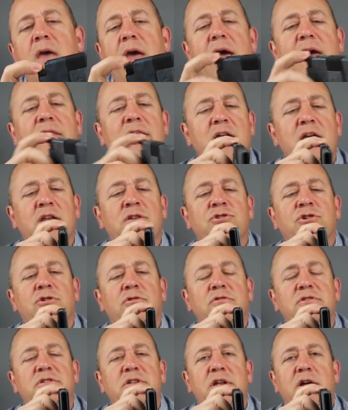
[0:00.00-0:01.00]
and the
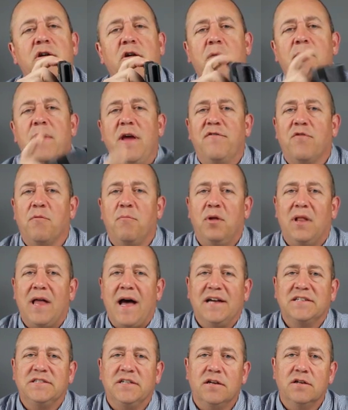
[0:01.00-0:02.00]
internals in here are made from
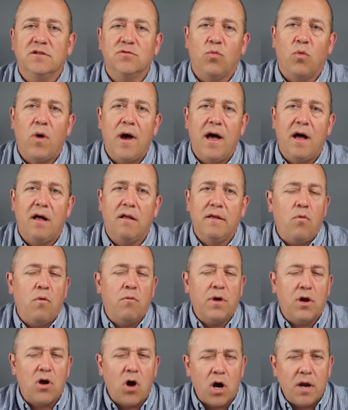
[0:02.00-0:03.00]
plastic as well.
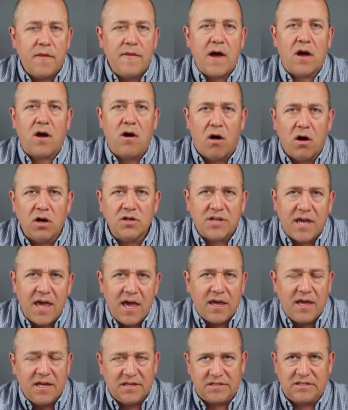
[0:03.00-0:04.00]
Regarding that, cards
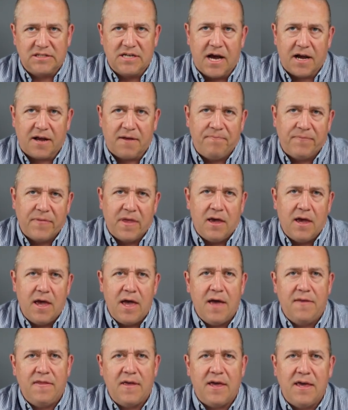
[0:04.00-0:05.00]
can get stuck,
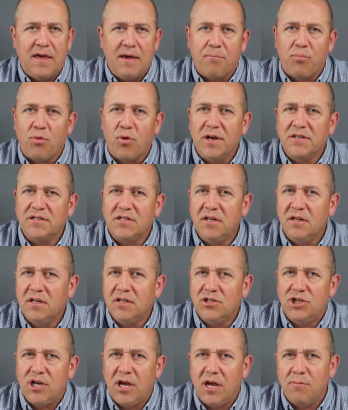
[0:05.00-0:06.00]
and they can get pressed into
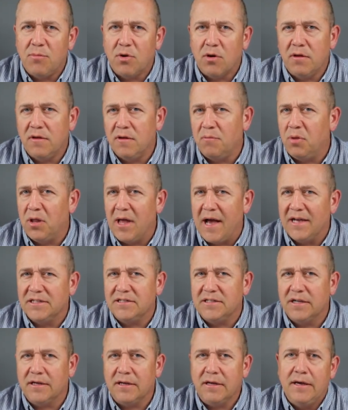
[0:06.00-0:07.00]
the chamber in the
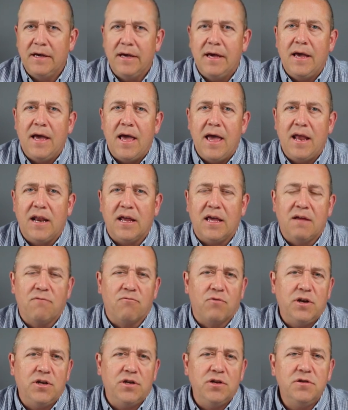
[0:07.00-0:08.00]
plastic, and it
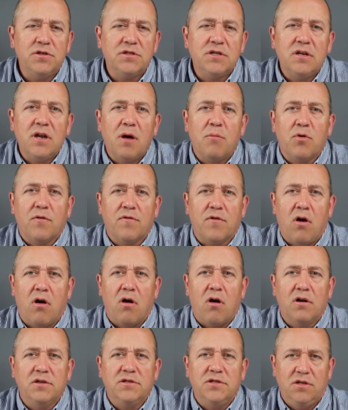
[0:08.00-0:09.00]
can reduce the number of
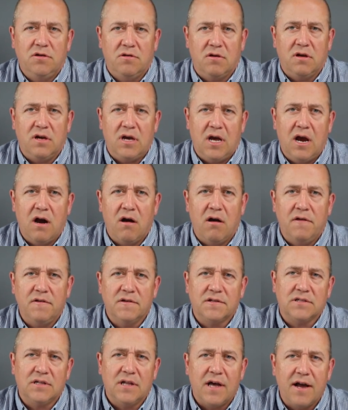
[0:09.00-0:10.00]
cards that you can carry in
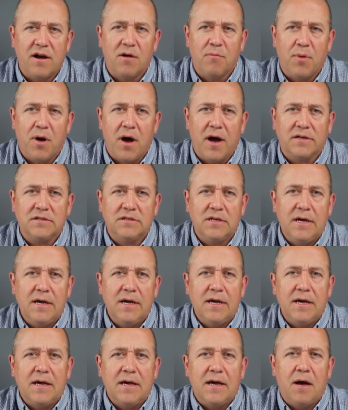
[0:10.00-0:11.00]
the slider box.
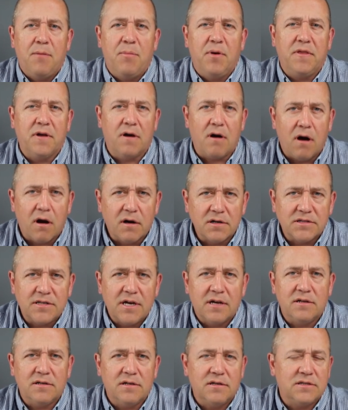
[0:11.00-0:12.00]
But the card
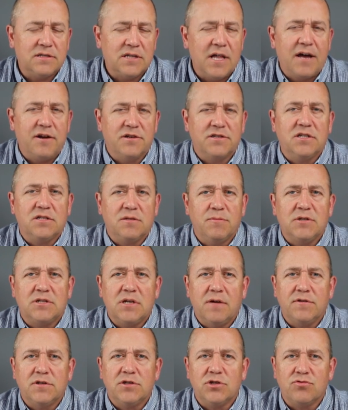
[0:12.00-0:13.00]
slider system
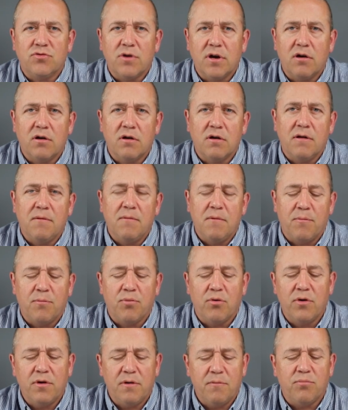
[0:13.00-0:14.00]
itself is triggered
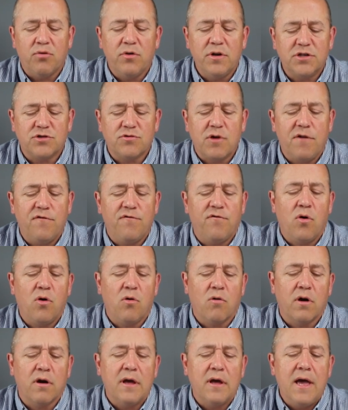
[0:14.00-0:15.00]
pretty
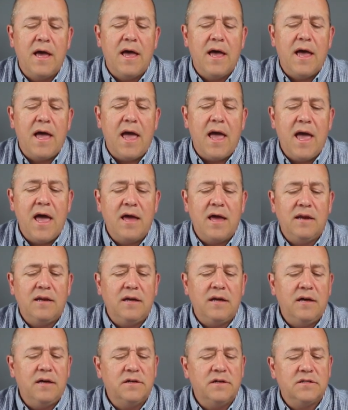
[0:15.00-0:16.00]
straightforward,
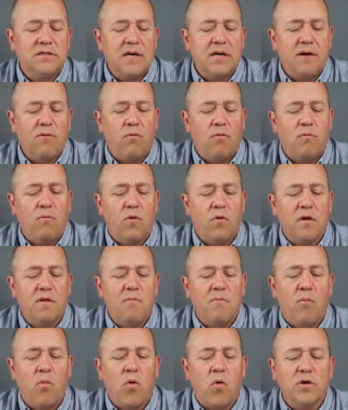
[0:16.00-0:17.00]
and is one of
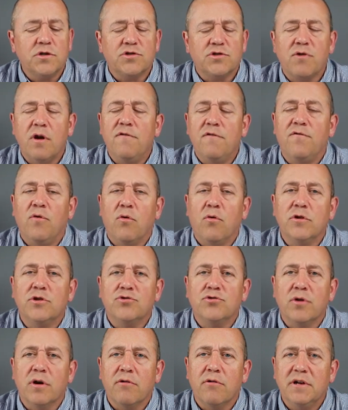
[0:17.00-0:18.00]
the more straightforward
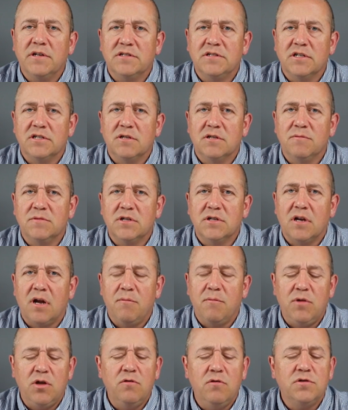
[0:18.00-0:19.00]
triggering systems that
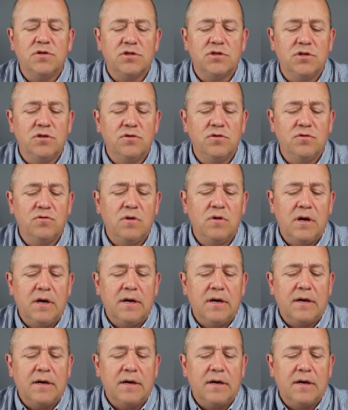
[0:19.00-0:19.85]
I'm used to